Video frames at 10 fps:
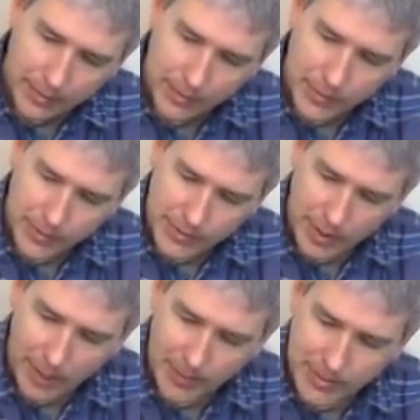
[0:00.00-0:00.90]
which is the
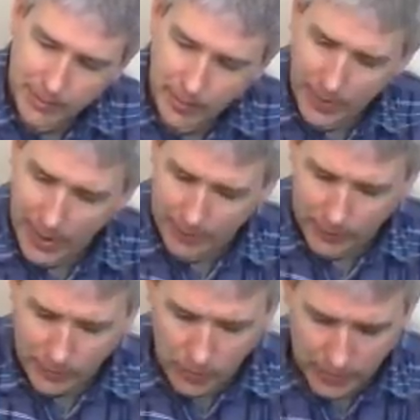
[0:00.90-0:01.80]
opposite of what we have, would go